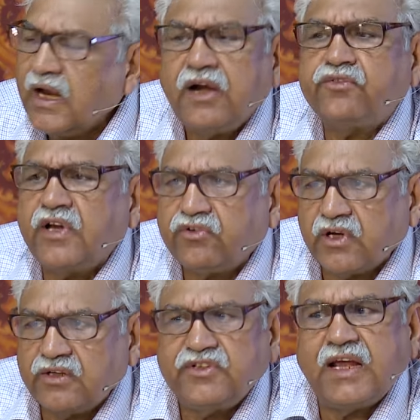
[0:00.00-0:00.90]

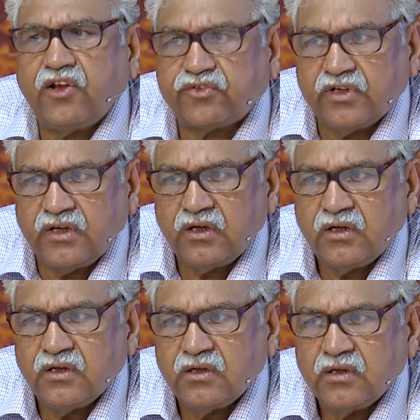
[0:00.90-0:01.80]
etc., jealousy.
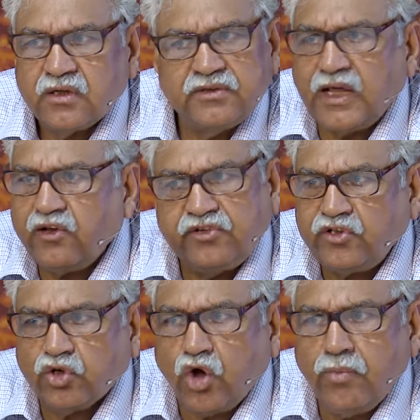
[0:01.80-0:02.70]
Jealousy
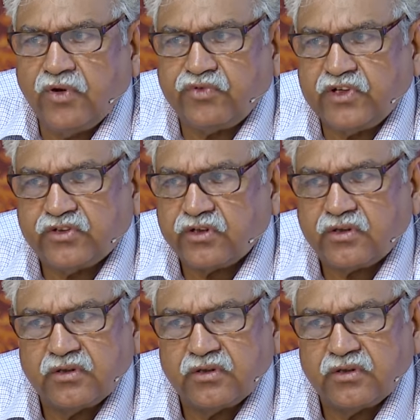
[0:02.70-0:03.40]
is a common feature